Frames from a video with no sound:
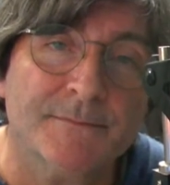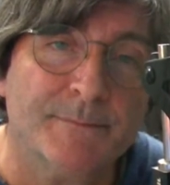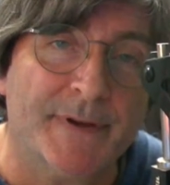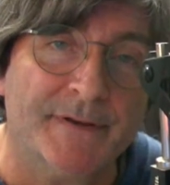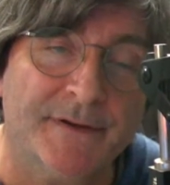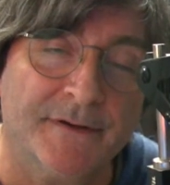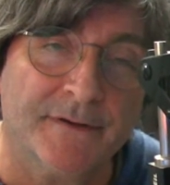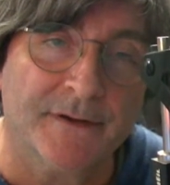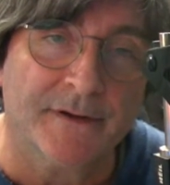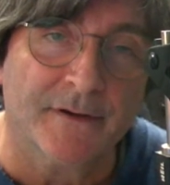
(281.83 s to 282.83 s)

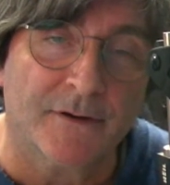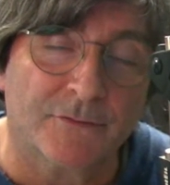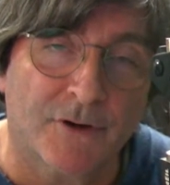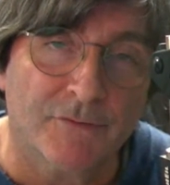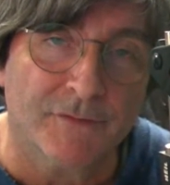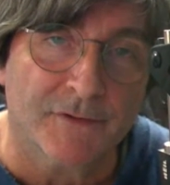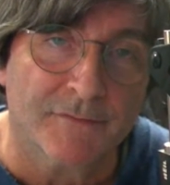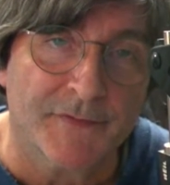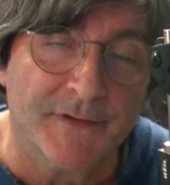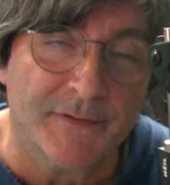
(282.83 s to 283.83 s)
pending arrival
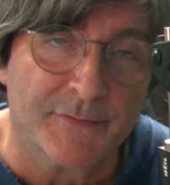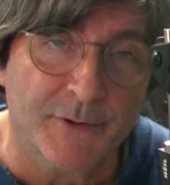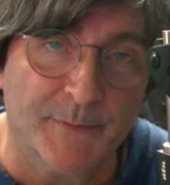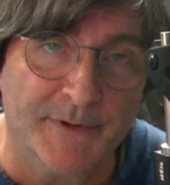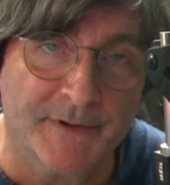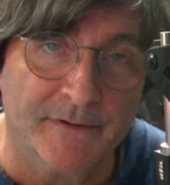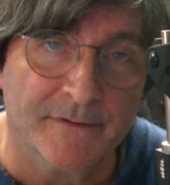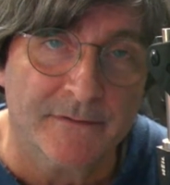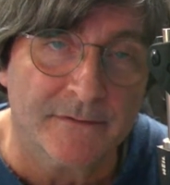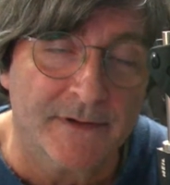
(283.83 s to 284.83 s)
of the 3
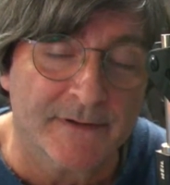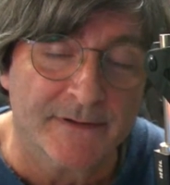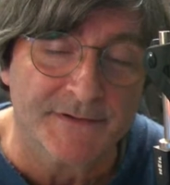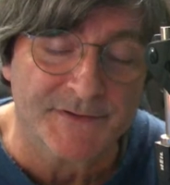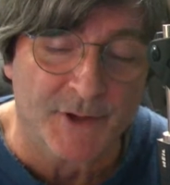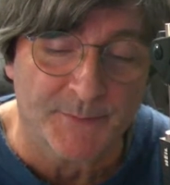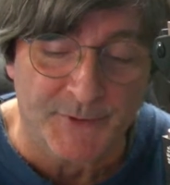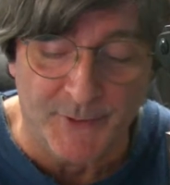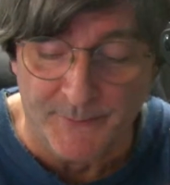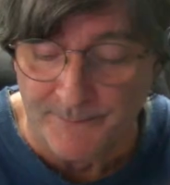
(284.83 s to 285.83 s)
meter scope
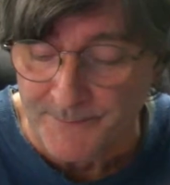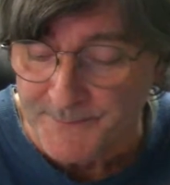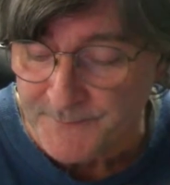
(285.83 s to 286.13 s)
dome.